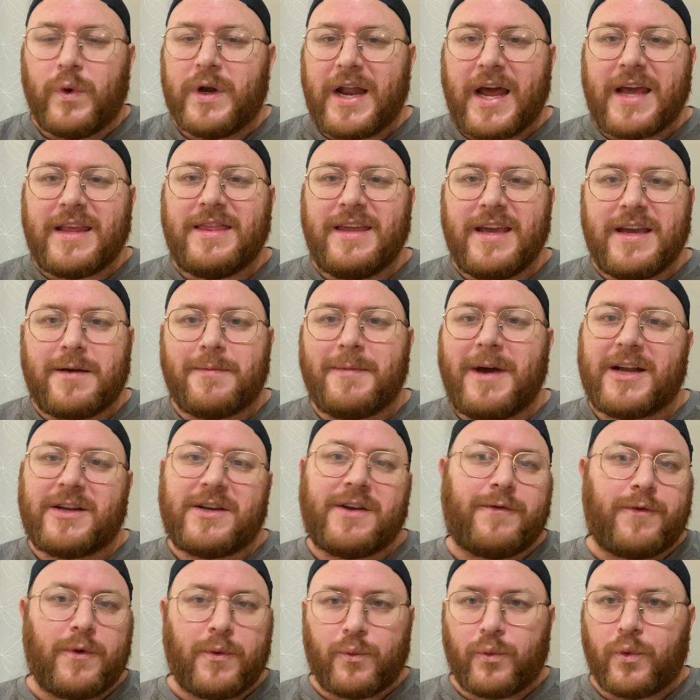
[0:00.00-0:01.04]
I think about
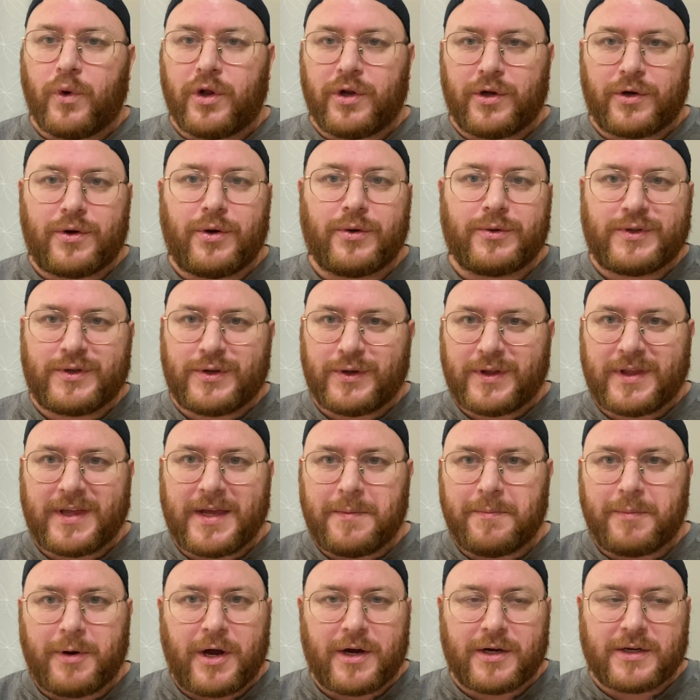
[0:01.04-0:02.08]
different roller coaster
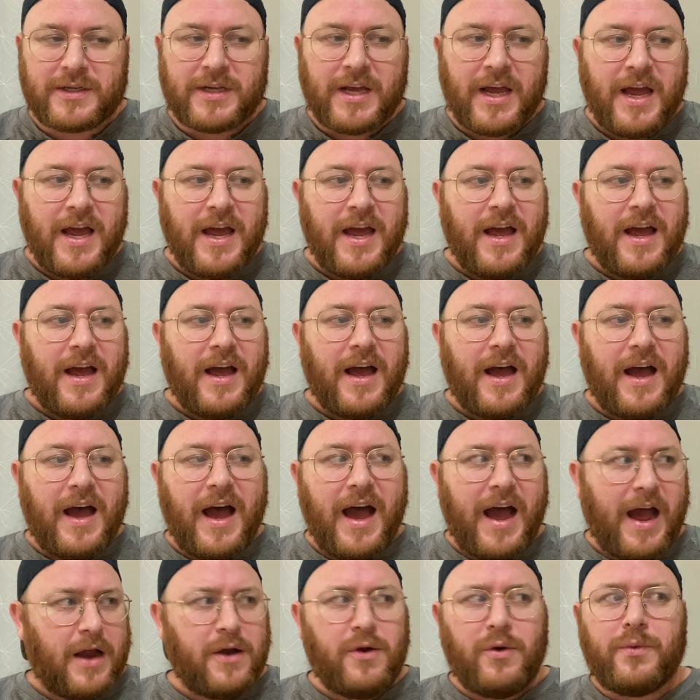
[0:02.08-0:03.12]
theme parks,
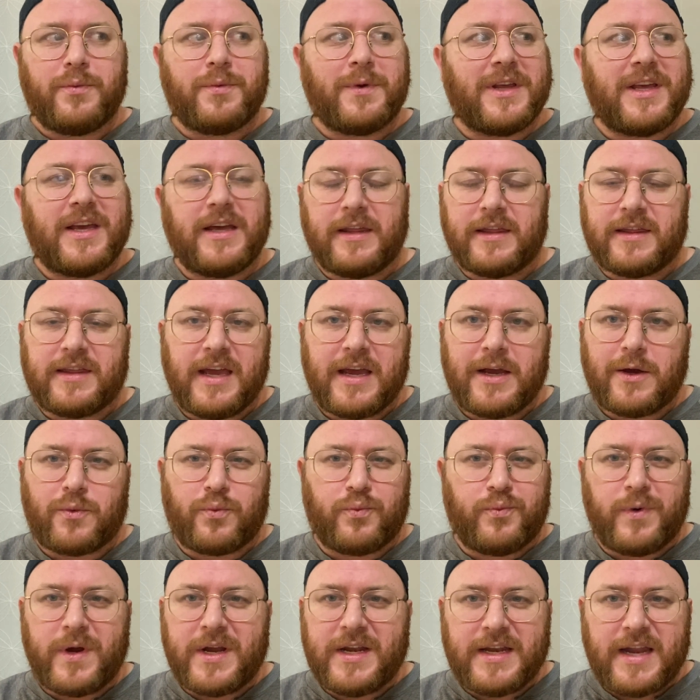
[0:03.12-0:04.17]
I don't really think
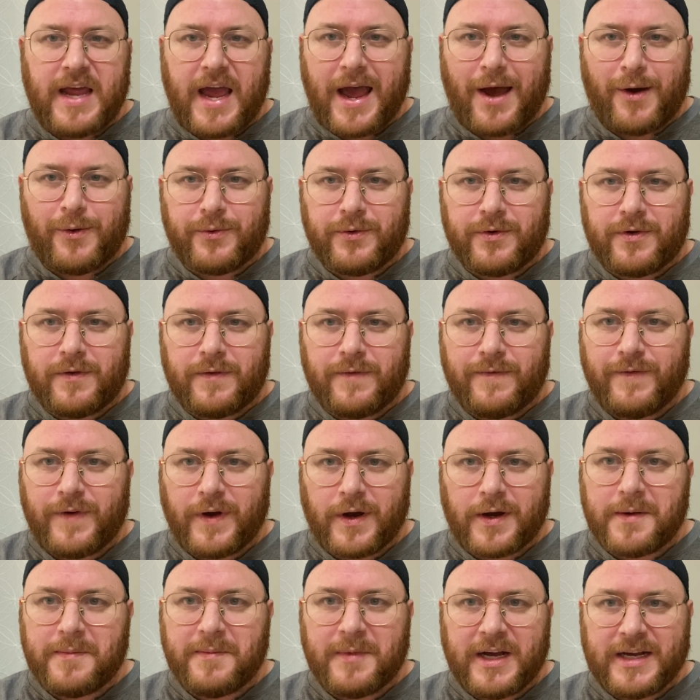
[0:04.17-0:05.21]
renowned
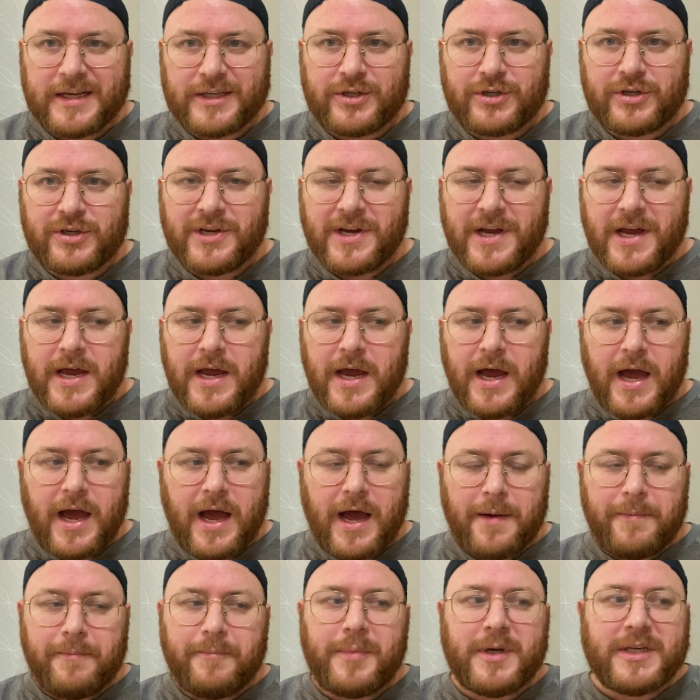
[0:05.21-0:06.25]
very much.
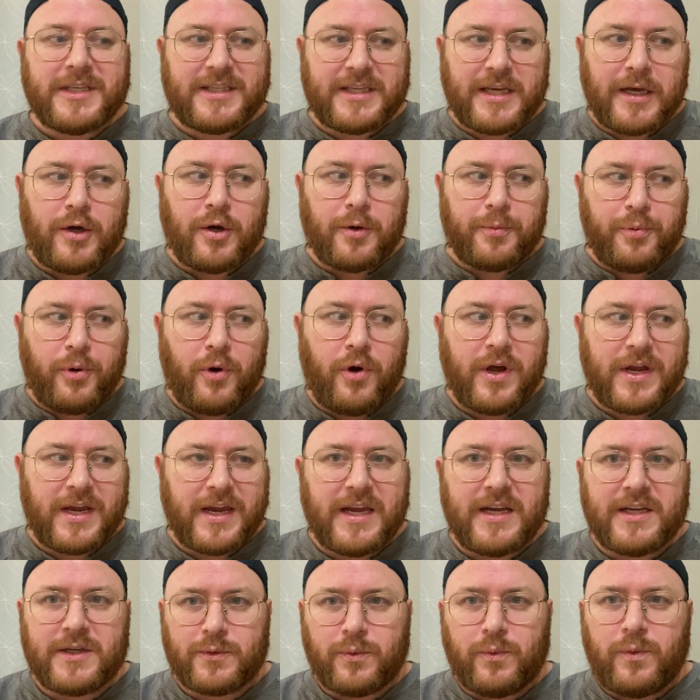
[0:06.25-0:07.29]
But Cedar
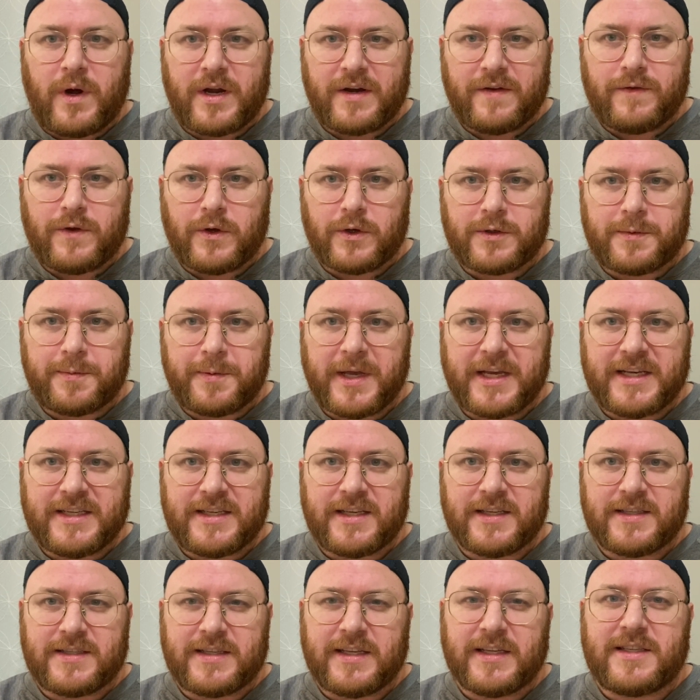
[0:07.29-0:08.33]
Point is one of those
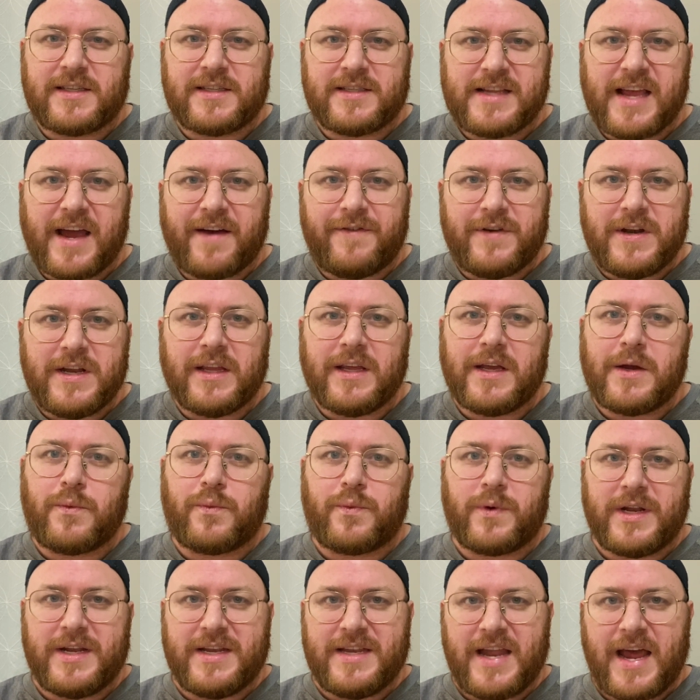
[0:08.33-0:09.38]
places that's definitely
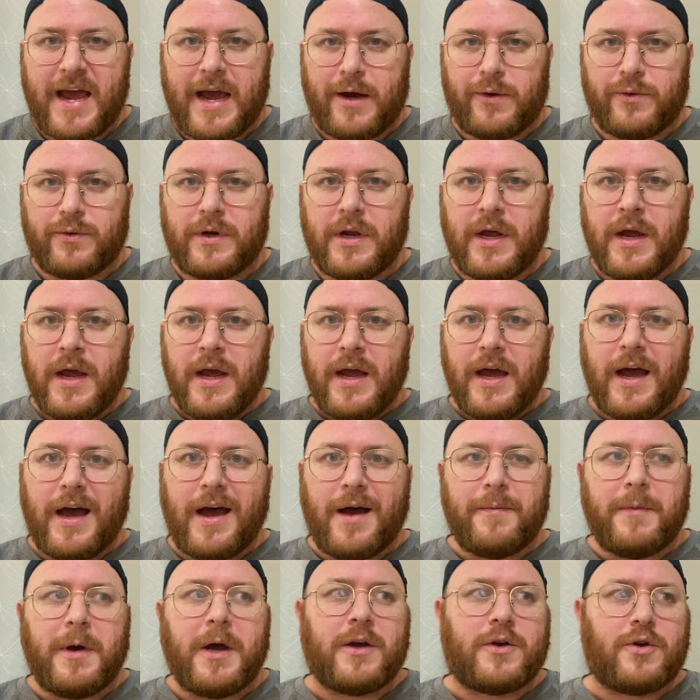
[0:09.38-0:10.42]
renowned.
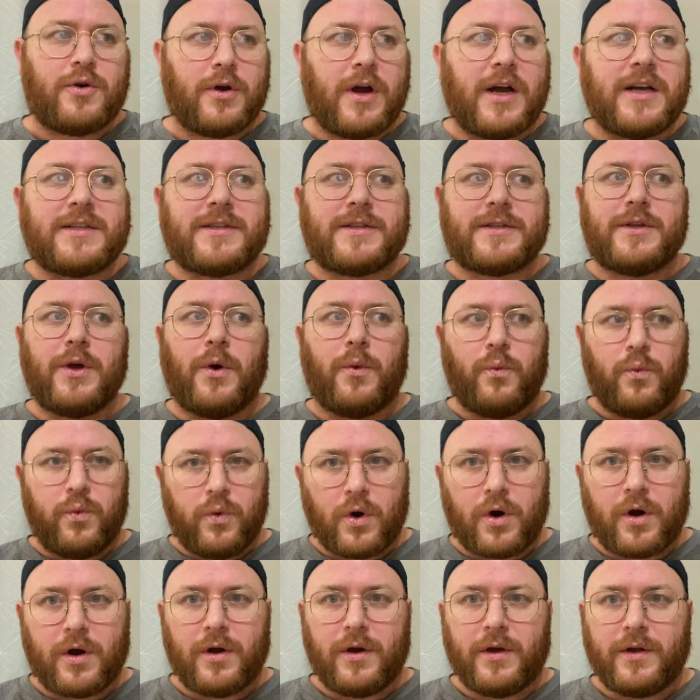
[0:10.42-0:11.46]
Across the
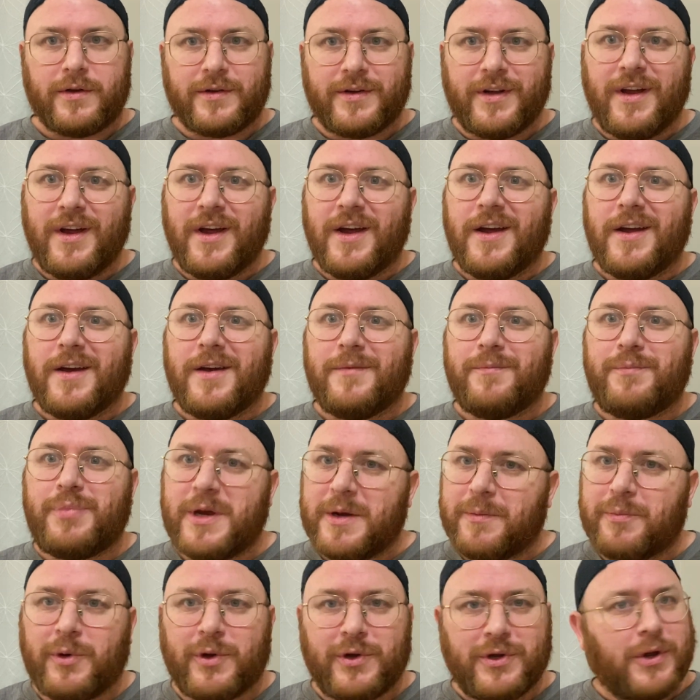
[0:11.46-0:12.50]
world,
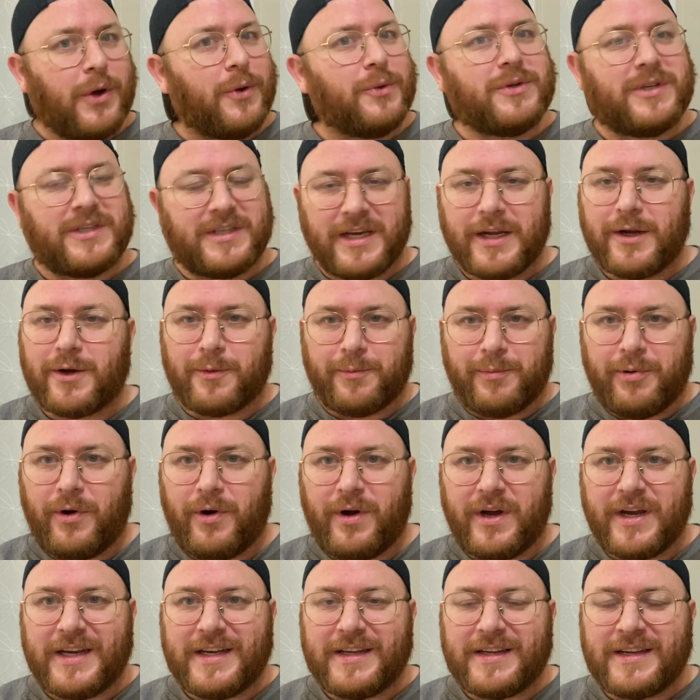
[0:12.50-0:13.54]
people know Cedar Point.